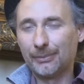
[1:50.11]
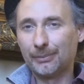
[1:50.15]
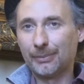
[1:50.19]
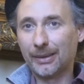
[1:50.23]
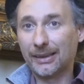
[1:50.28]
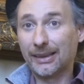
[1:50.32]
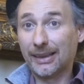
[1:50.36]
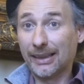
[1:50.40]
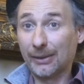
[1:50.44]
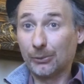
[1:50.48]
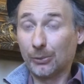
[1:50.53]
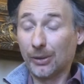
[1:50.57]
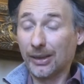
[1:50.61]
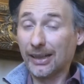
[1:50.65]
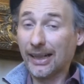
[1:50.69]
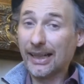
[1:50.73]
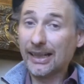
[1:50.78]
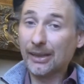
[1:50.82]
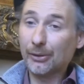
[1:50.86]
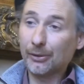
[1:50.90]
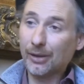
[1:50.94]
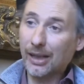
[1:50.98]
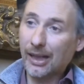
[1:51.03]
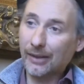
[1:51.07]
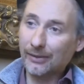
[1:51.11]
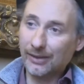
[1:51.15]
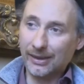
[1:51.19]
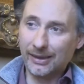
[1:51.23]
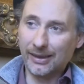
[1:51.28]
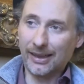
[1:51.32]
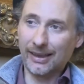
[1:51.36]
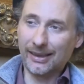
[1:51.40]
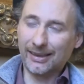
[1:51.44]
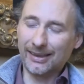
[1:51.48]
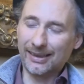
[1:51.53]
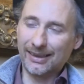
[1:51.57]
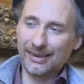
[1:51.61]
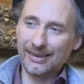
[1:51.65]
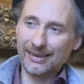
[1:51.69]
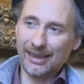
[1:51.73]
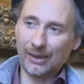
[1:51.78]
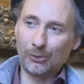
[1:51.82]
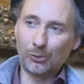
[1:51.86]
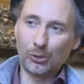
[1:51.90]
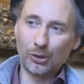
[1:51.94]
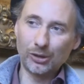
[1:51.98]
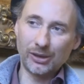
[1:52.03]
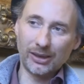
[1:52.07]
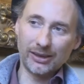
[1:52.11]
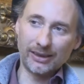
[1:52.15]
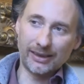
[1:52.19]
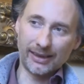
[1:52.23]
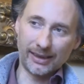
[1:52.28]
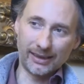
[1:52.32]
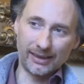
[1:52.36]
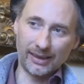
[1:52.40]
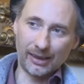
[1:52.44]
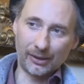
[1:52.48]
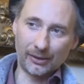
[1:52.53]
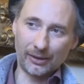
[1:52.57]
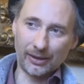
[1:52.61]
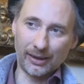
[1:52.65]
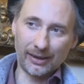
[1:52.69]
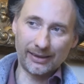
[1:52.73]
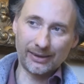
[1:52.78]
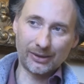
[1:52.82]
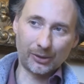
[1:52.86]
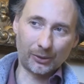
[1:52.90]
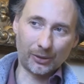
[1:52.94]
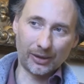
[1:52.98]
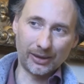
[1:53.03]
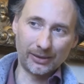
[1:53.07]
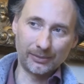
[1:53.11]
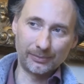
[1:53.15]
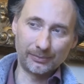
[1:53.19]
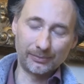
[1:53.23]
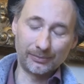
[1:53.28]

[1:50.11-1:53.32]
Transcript: But when I arrived in Ireland, I wasn't a director